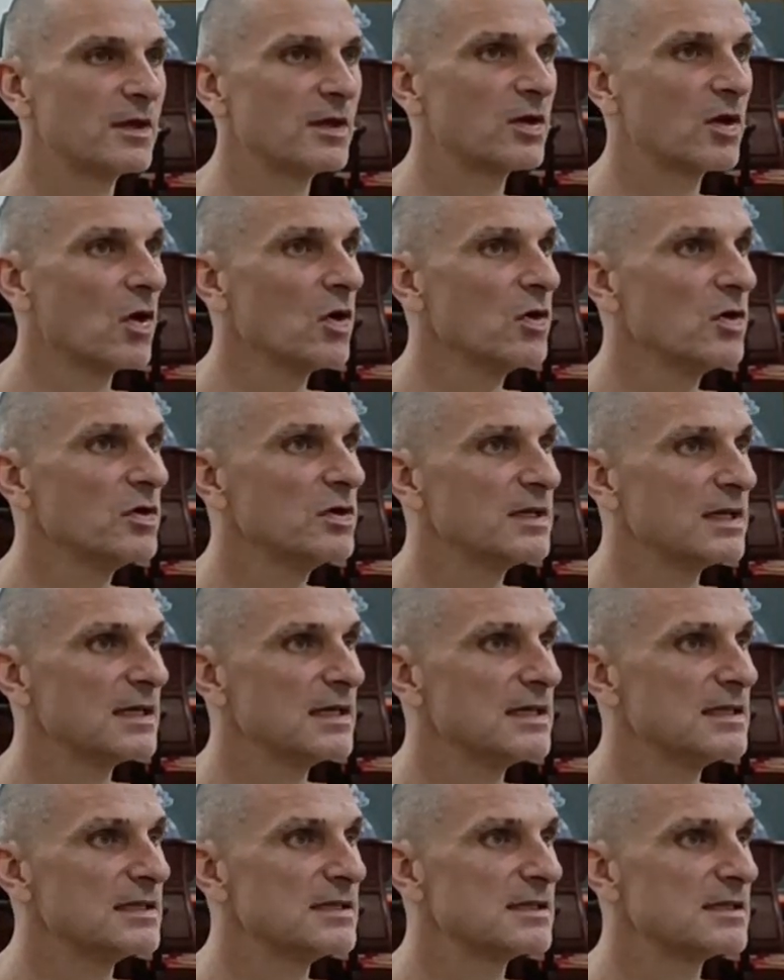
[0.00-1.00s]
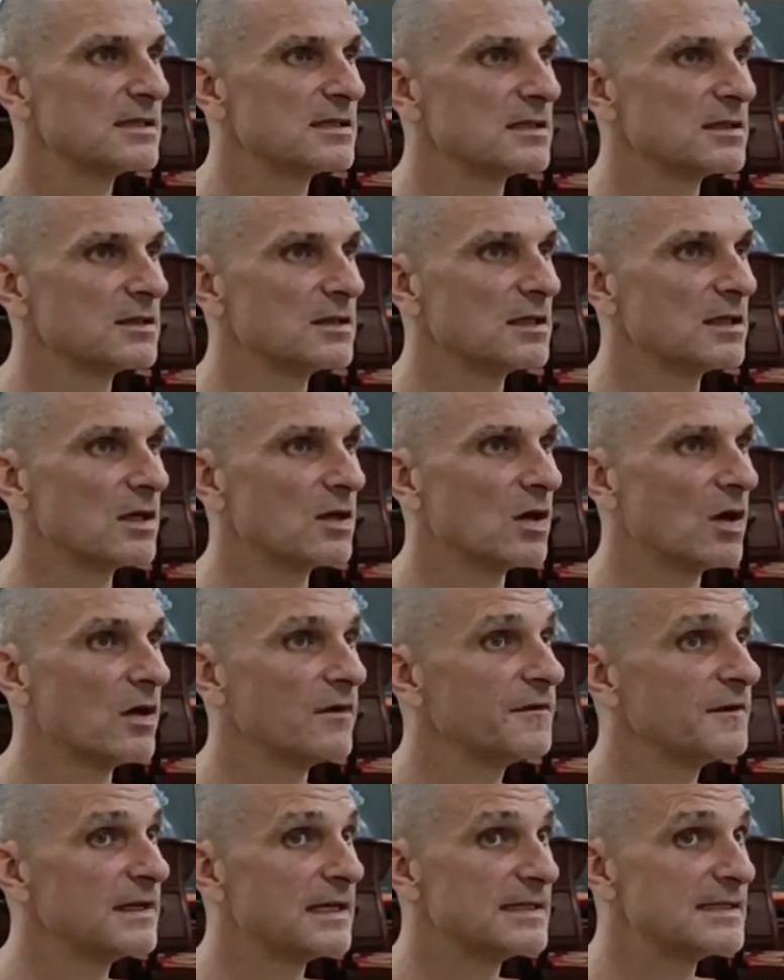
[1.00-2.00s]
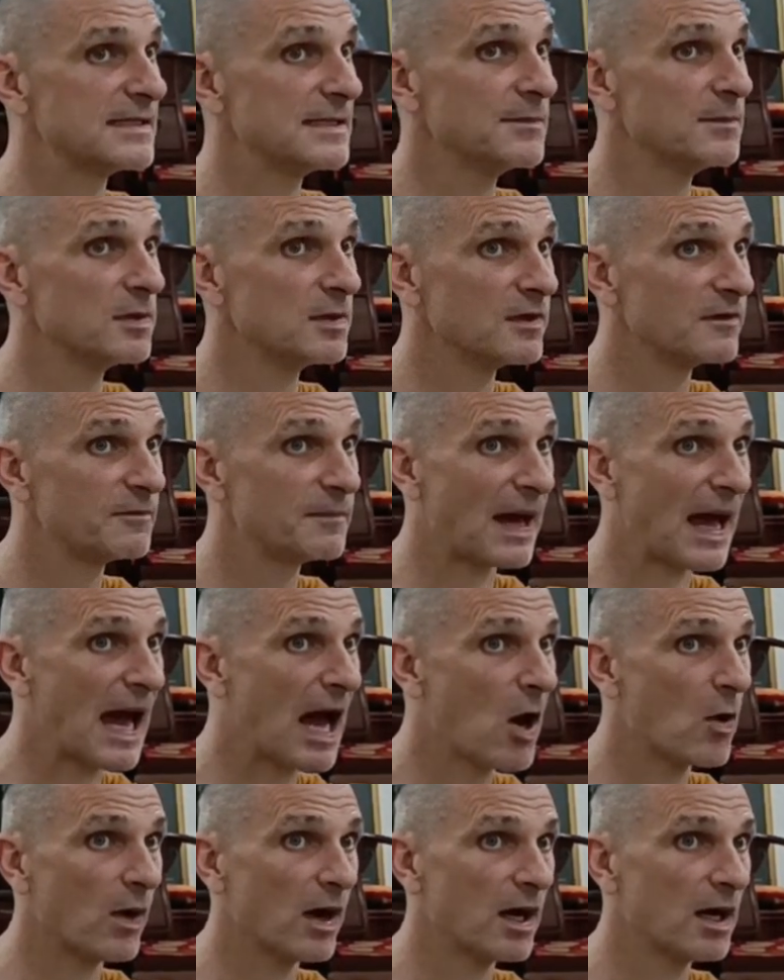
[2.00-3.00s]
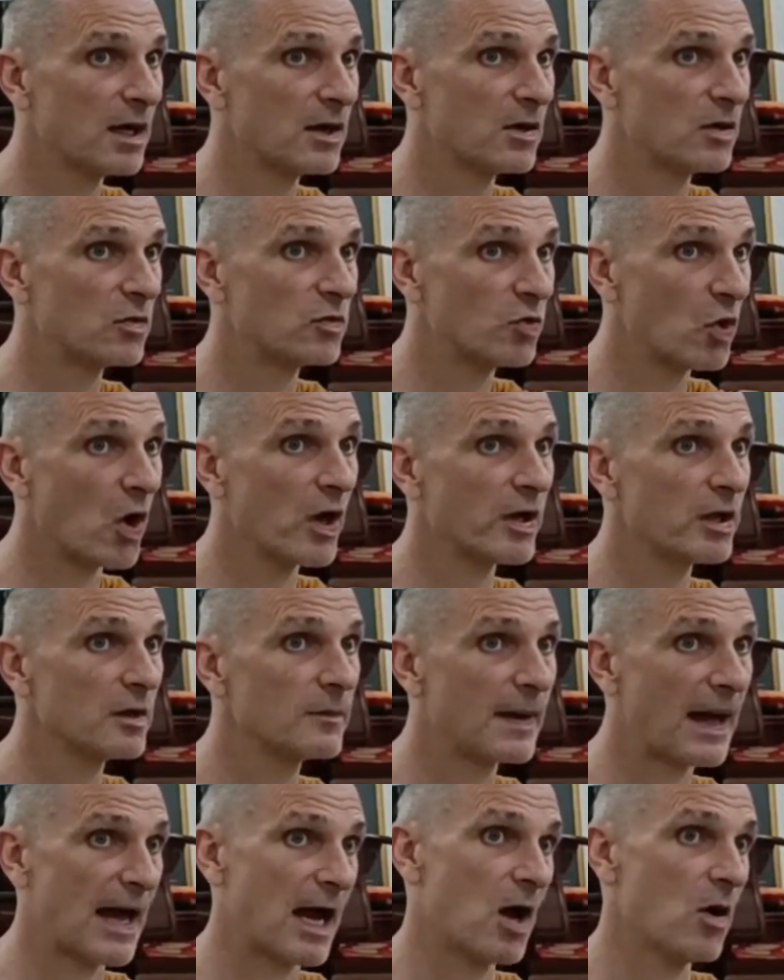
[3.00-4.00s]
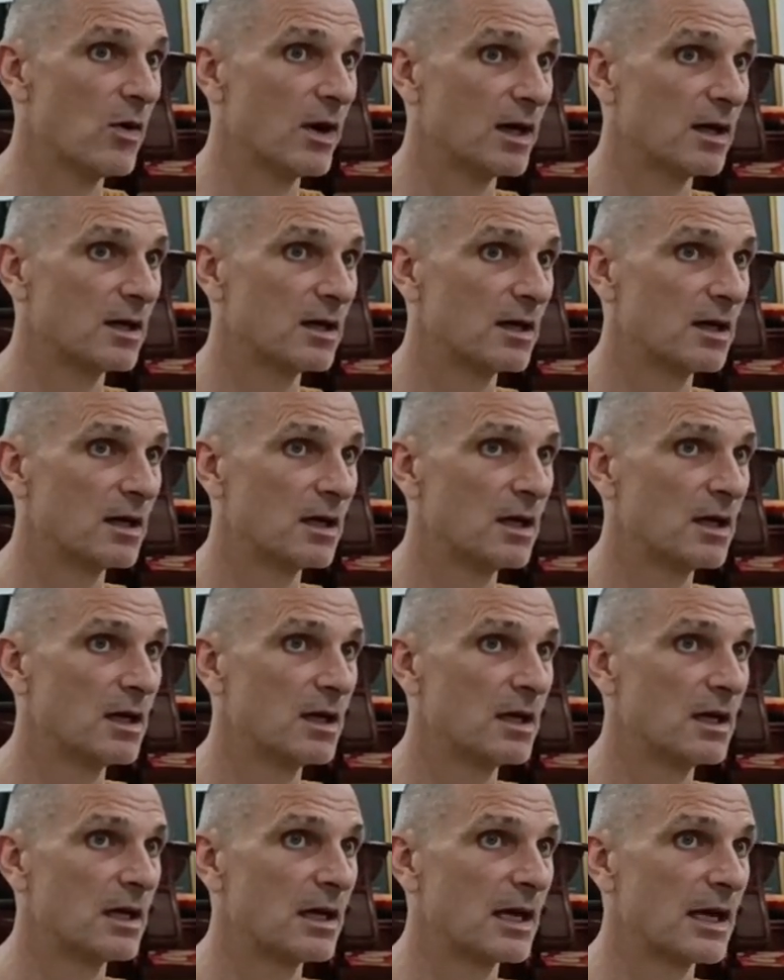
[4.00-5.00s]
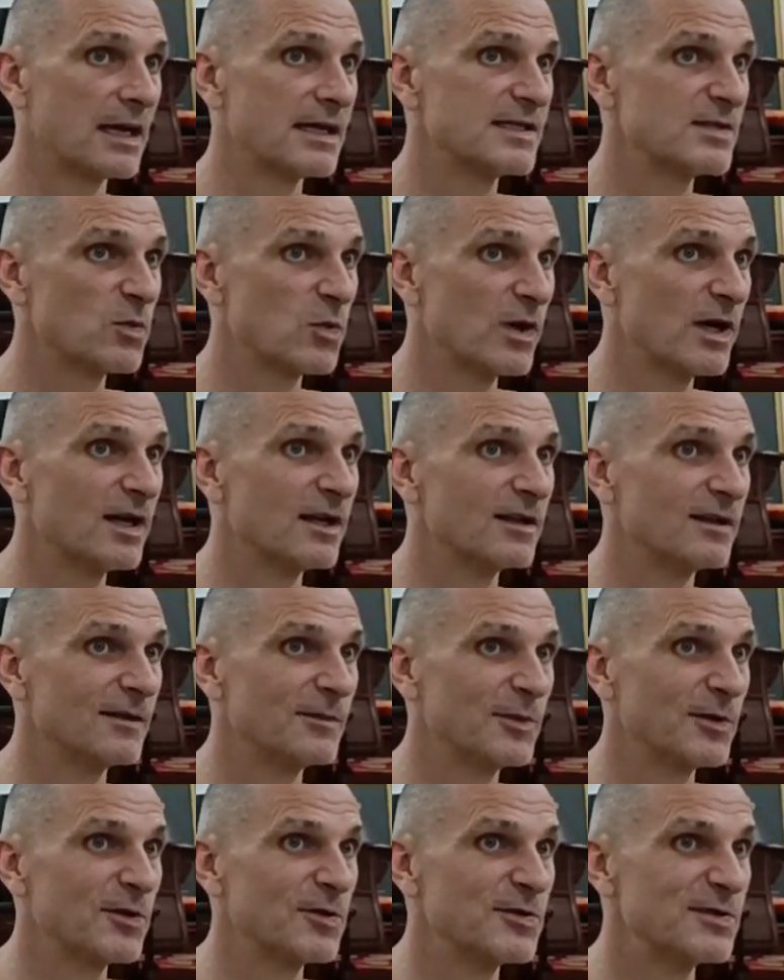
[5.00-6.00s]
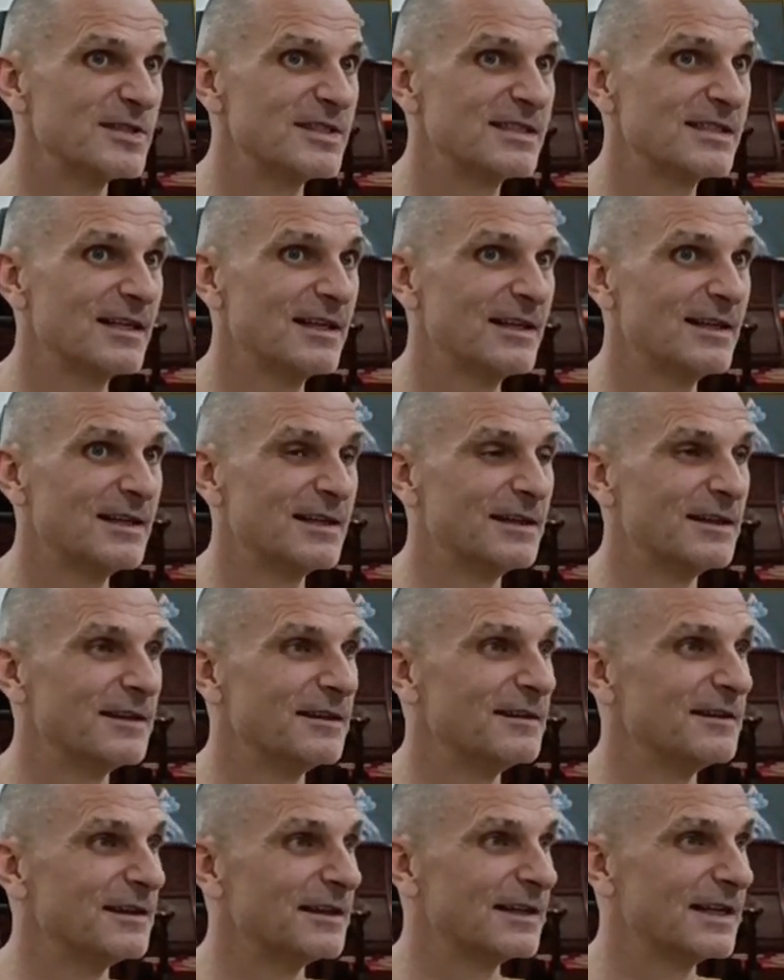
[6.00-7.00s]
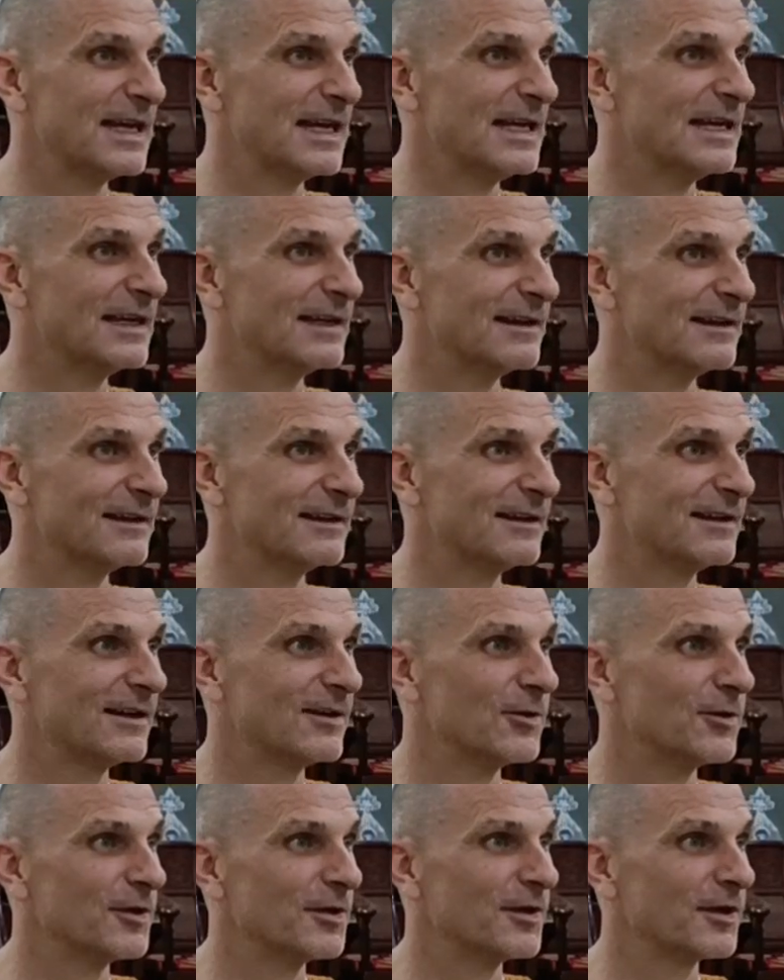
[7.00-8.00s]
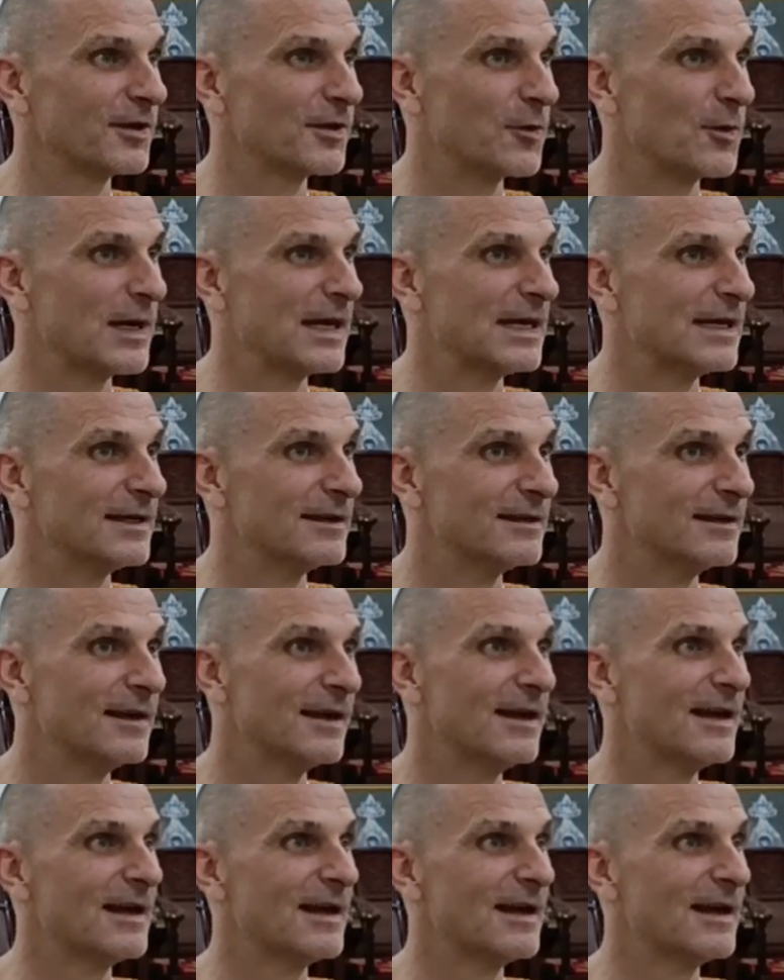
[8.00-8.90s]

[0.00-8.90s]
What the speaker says: goad is often a symbol of power, royal power as well, because the king or the queen